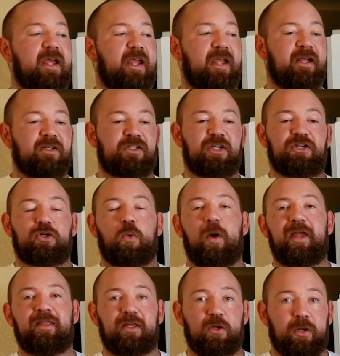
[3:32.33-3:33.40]
in such a
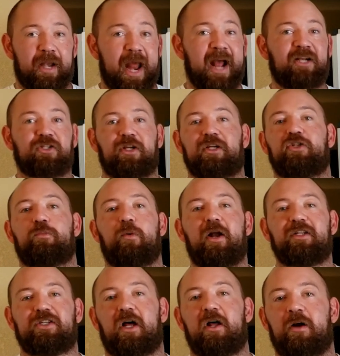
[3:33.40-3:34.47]
way that you can actually
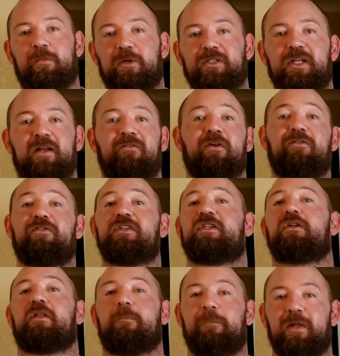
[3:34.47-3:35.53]
express 100% of your
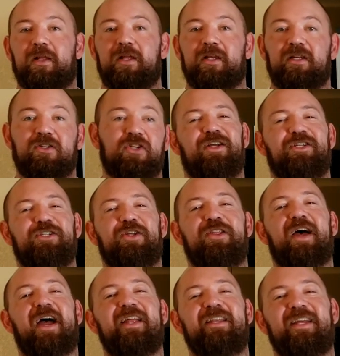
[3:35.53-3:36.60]
physical abilities. So
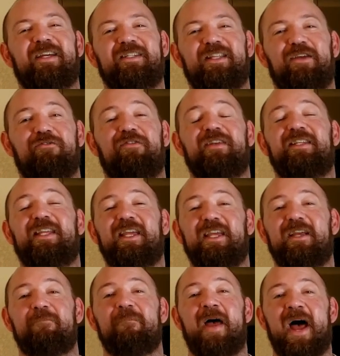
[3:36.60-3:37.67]
the idea is that
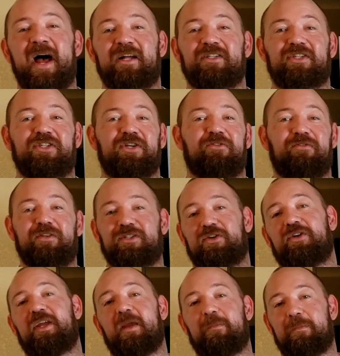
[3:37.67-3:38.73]
fatigue masks your
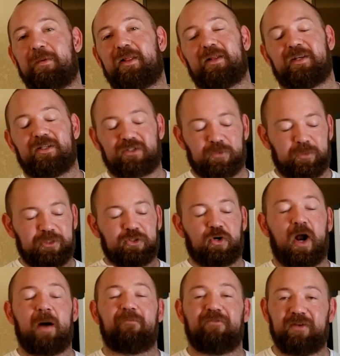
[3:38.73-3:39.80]
physical capabilities. So we
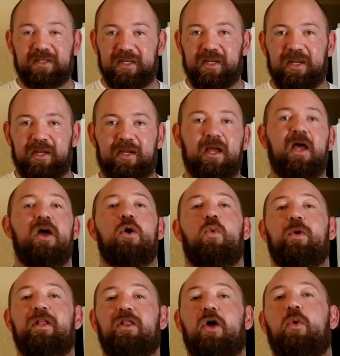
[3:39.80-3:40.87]
drop fatigue,
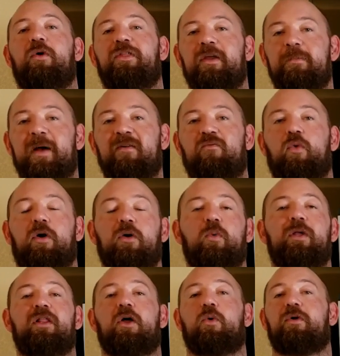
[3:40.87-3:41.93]
we lower the amount of work,
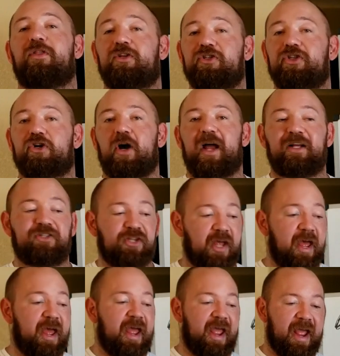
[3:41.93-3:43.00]
we lower the stress,
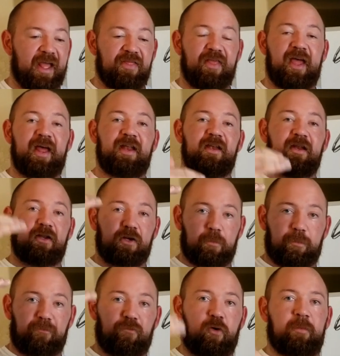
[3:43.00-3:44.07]
and then your
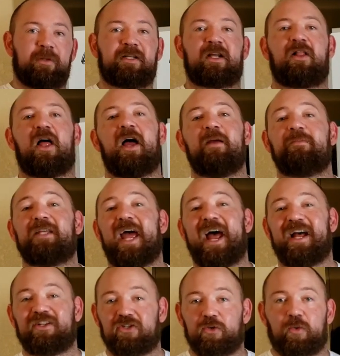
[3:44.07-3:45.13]
performance climbs
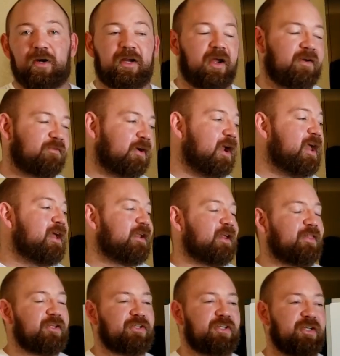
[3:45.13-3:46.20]
as you recover.
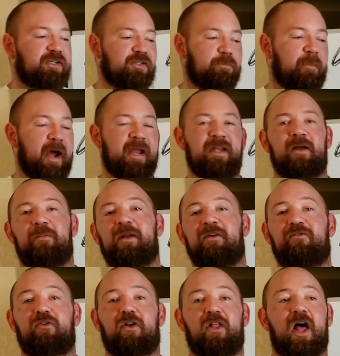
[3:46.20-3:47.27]
Now this is mind-numbing
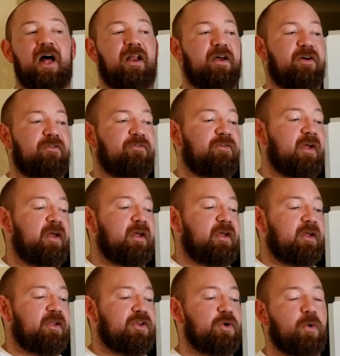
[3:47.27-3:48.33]
for a lot of
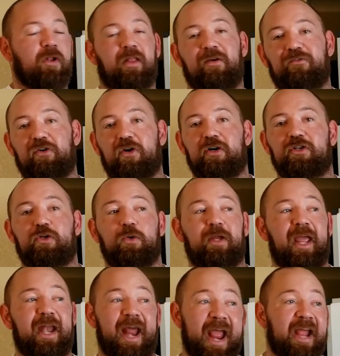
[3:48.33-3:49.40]
newer lifters who
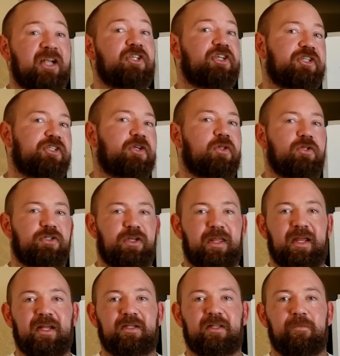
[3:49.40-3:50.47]
get anxious the closer
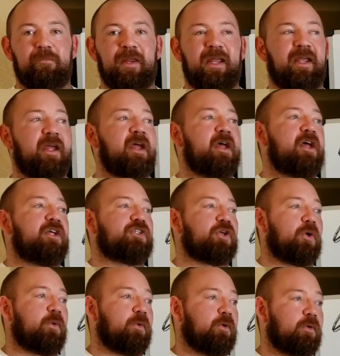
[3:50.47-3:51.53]
they get to the meet.
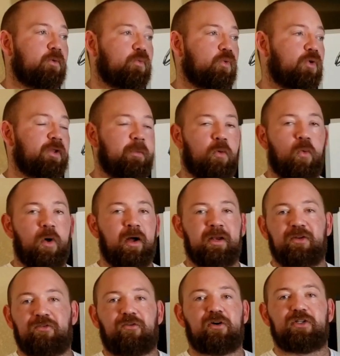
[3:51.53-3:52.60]
So rule number one
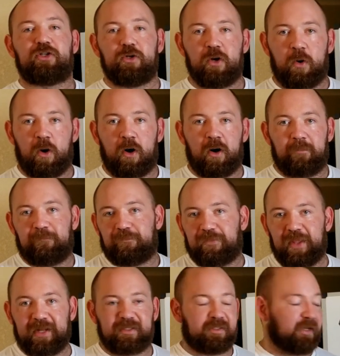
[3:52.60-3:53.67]
is first do no harm.
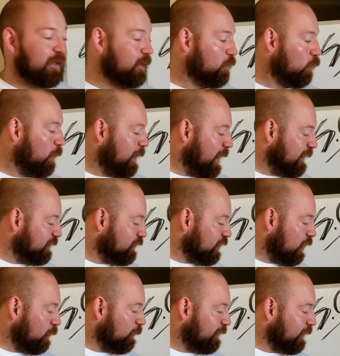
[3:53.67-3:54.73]
That's it. When I
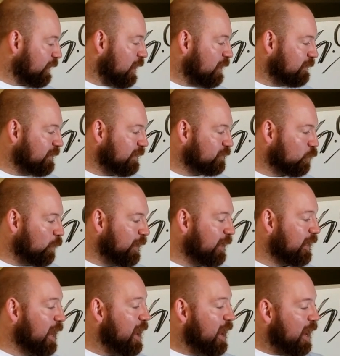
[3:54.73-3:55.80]
start with the contest
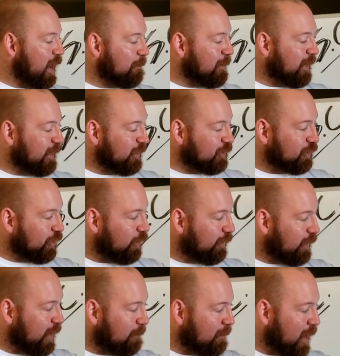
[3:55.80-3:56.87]
week, I'm making sure
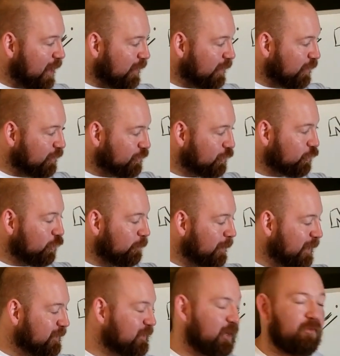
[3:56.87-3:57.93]
that I'm not gonna screw
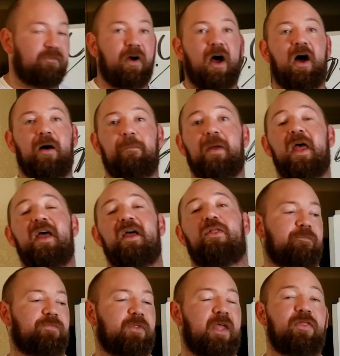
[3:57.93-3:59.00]
myself up.
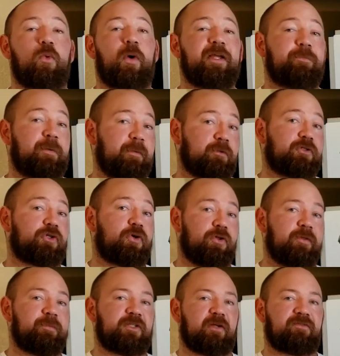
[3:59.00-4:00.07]
And the way people screw
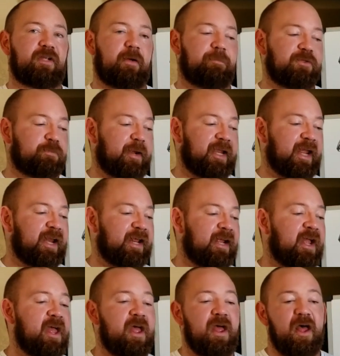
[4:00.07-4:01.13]
themselves up is by
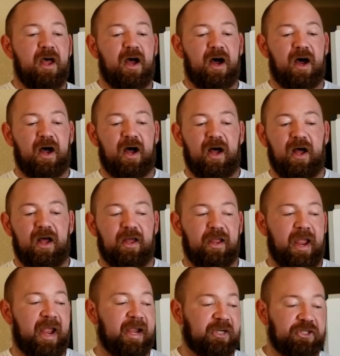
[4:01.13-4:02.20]
getting uh,
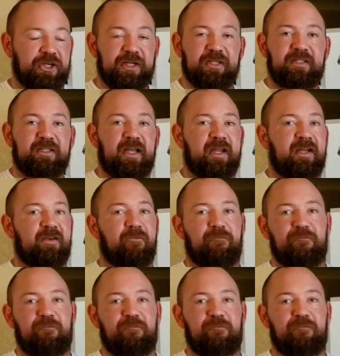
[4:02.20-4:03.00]
anxious and